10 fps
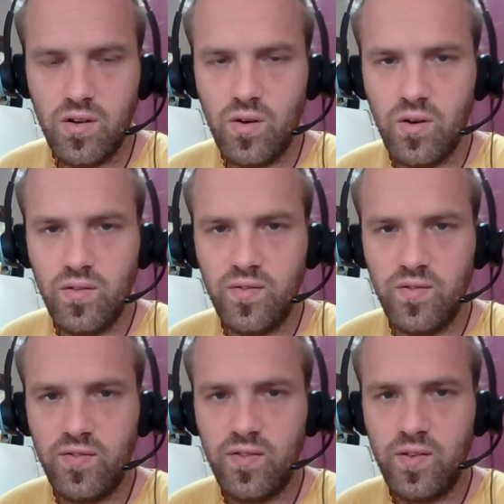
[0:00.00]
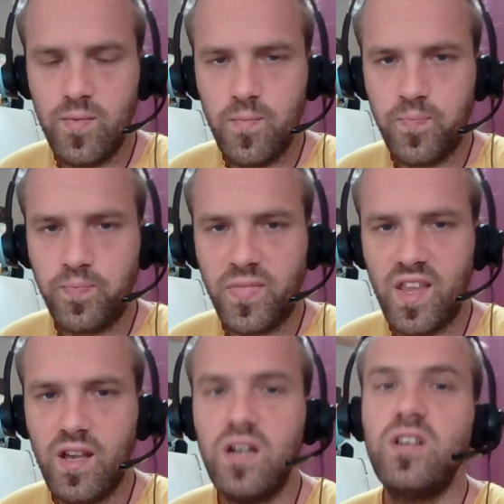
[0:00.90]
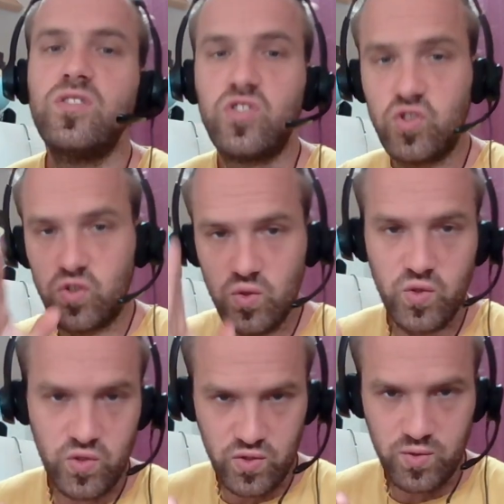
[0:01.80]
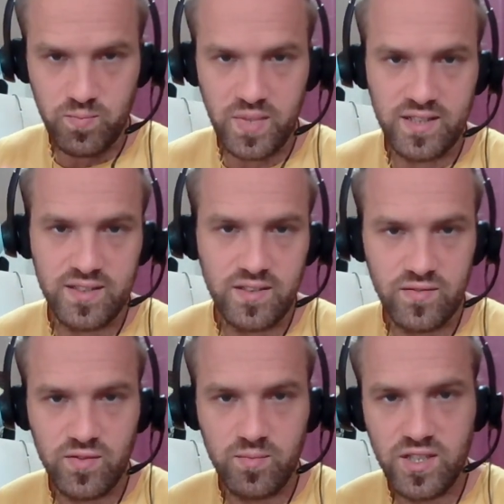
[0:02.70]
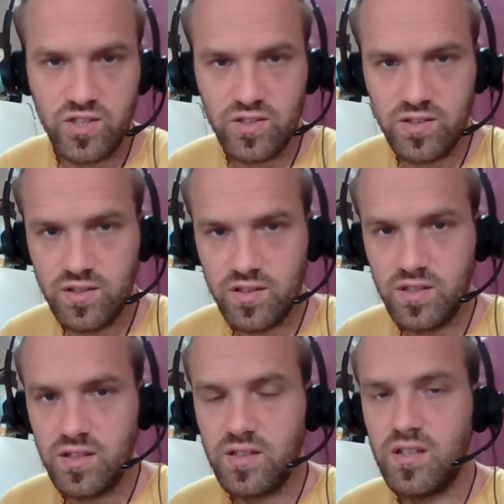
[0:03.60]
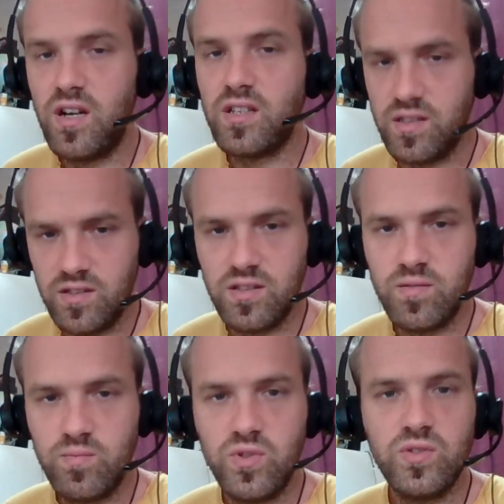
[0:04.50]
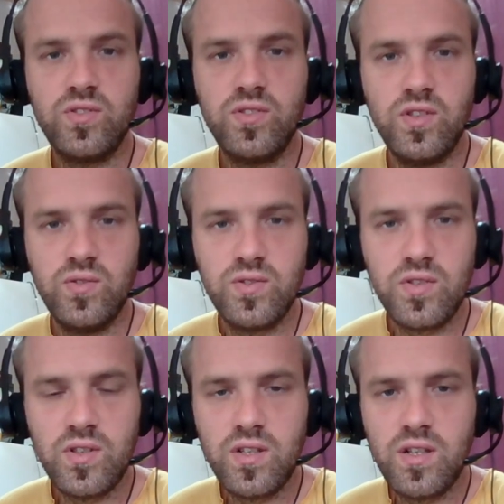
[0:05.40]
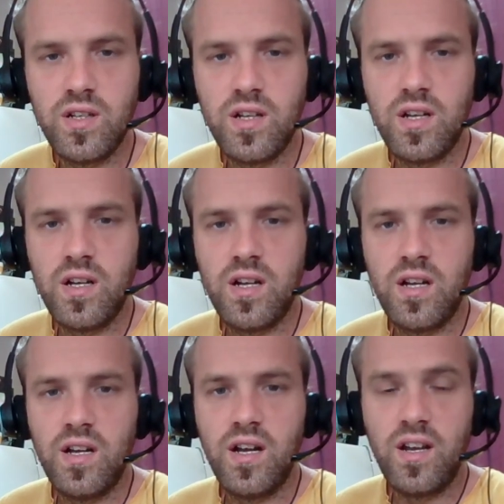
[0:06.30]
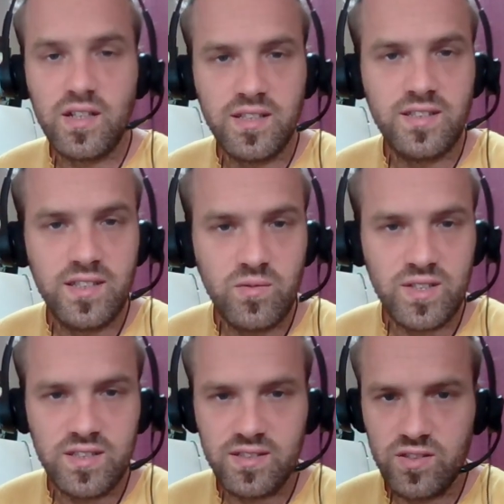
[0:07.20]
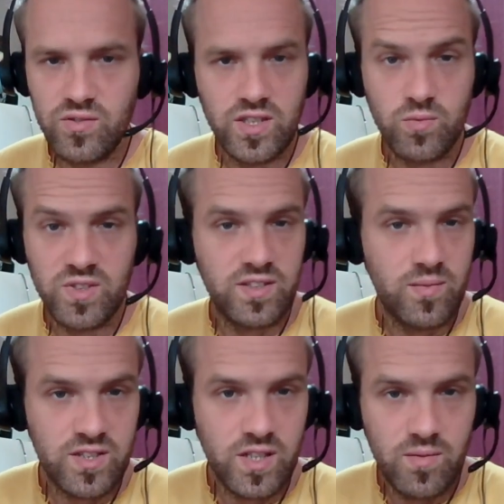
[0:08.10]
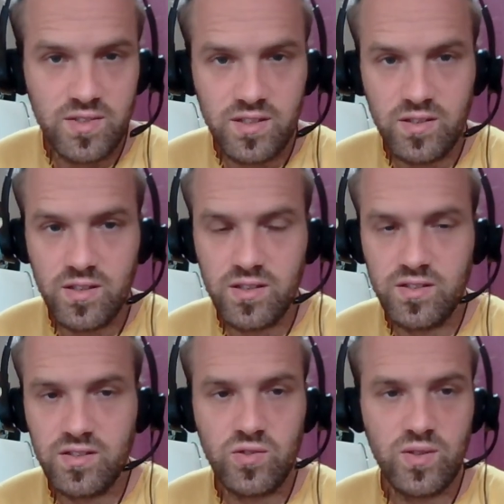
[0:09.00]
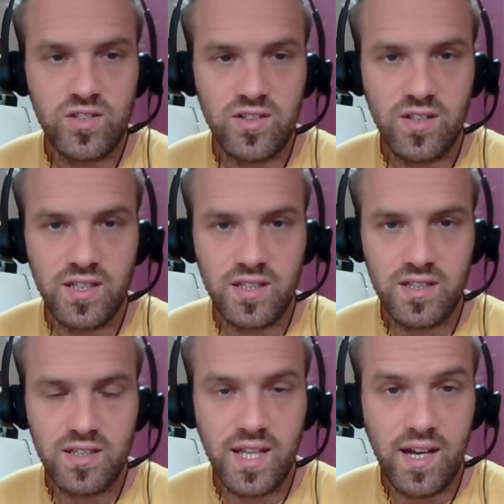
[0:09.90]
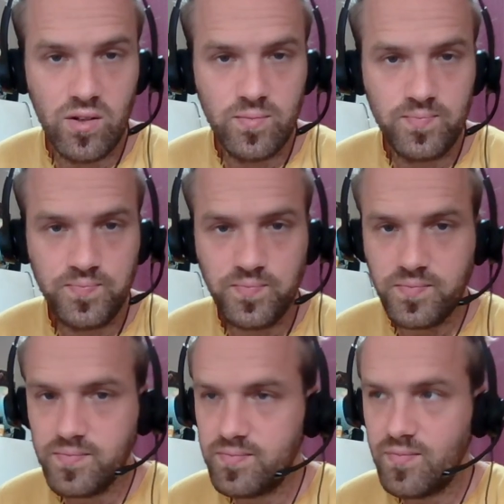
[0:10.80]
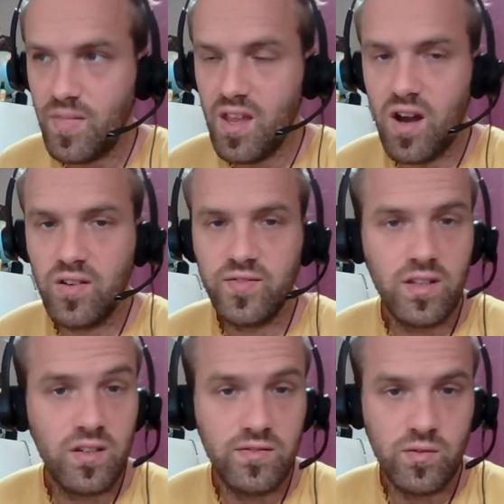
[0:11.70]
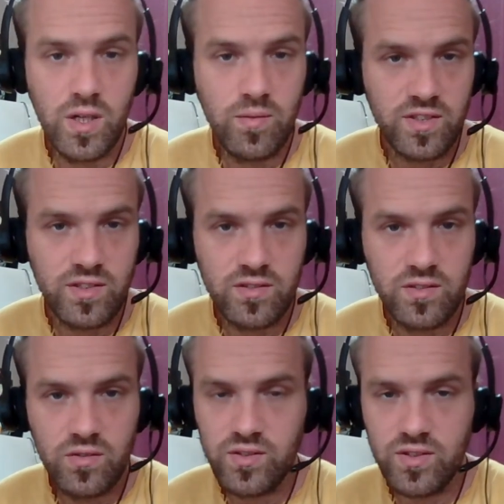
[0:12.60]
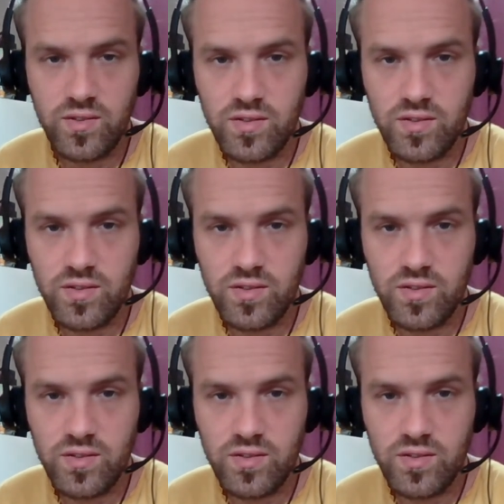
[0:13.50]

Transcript: of truth-based information that I can put to use, and I can deal with this situation. But sometimes in a situation like now, I feel overwhelmed also.